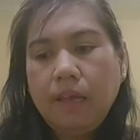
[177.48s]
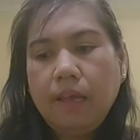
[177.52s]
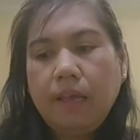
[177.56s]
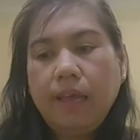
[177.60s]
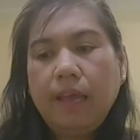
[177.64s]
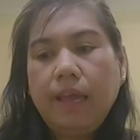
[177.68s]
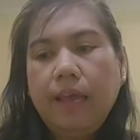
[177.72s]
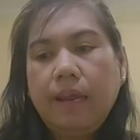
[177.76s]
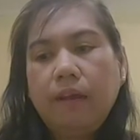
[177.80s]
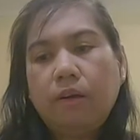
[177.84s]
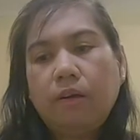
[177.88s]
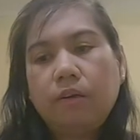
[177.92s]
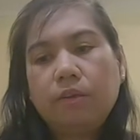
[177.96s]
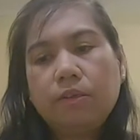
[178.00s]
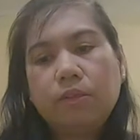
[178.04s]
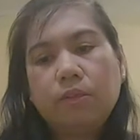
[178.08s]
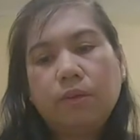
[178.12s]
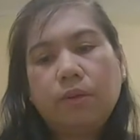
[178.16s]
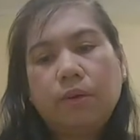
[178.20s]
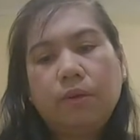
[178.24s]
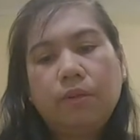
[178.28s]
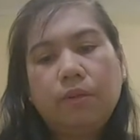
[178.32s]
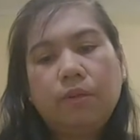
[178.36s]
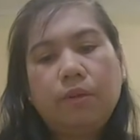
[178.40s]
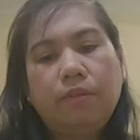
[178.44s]
And
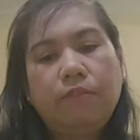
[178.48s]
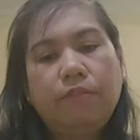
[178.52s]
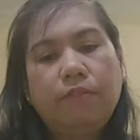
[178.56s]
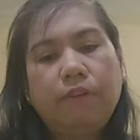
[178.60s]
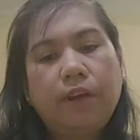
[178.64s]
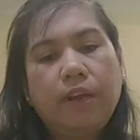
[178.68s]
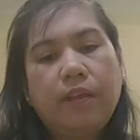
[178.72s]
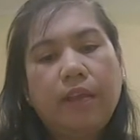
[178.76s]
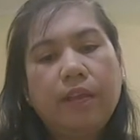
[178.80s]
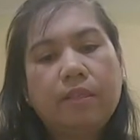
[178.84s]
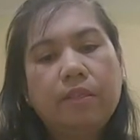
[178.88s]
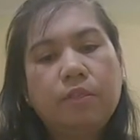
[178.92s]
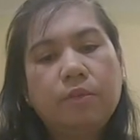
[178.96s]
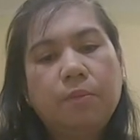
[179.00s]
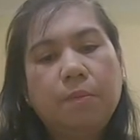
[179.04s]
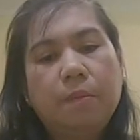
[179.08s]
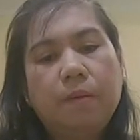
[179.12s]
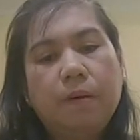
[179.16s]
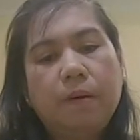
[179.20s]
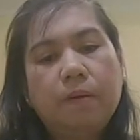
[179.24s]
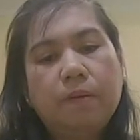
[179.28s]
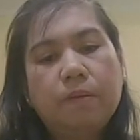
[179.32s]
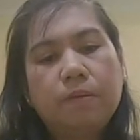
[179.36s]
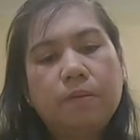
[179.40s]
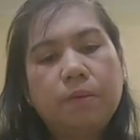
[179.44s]
also, don't forget
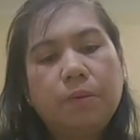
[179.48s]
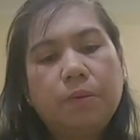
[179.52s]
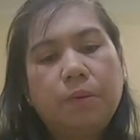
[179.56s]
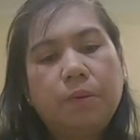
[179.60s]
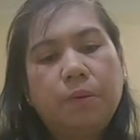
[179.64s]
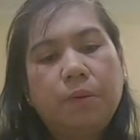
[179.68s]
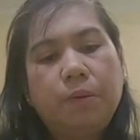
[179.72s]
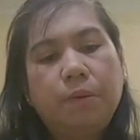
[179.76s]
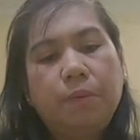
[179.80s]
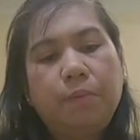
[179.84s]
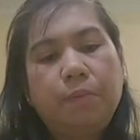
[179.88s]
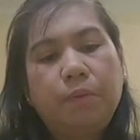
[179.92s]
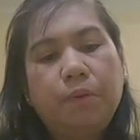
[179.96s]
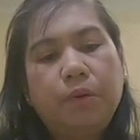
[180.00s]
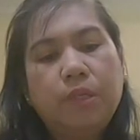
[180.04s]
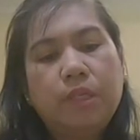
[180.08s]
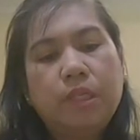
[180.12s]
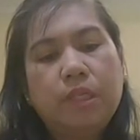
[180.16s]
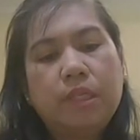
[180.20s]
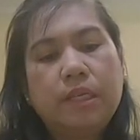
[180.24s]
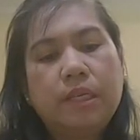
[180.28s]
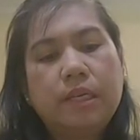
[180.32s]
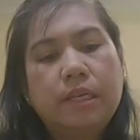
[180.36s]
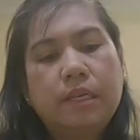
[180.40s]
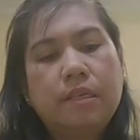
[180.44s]
to
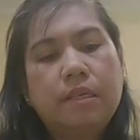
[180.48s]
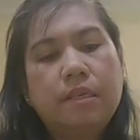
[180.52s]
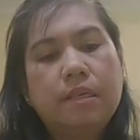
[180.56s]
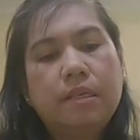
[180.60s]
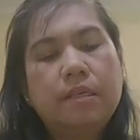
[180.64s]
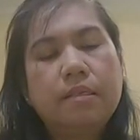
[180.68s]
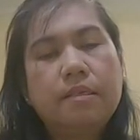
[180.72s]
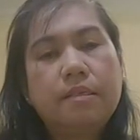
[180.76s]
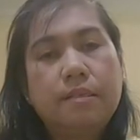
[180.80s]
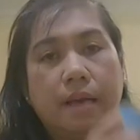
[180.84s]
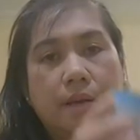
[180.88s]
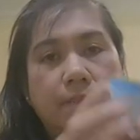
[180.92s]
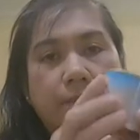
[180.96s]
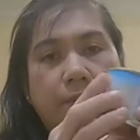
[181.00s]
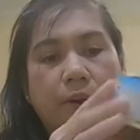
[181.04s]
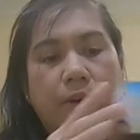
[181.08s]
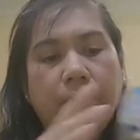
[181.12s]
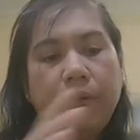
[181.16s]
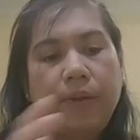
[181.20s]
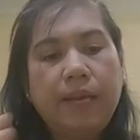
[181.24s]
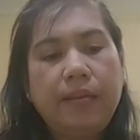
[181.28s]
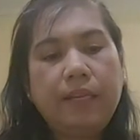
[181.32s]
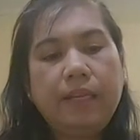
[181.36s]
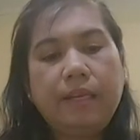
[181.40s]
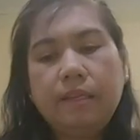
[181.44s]
put some
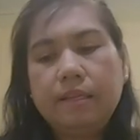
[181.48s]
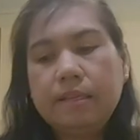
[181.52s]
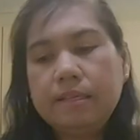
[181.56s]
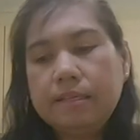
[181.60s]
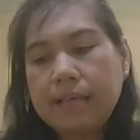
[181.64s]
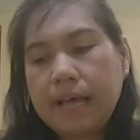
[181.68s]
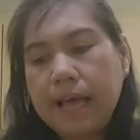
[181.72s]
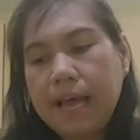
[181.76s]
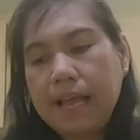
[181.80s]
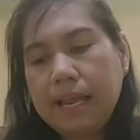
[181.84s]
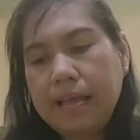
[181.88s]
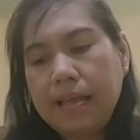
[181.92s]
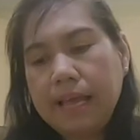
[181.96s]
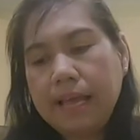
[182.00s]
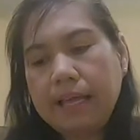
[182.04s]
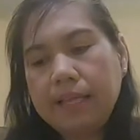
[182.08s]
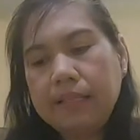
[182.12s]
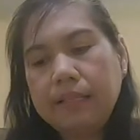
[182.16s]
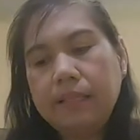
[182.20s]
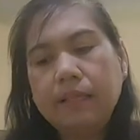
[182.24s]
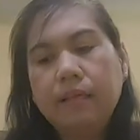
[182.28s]
cream in the salad.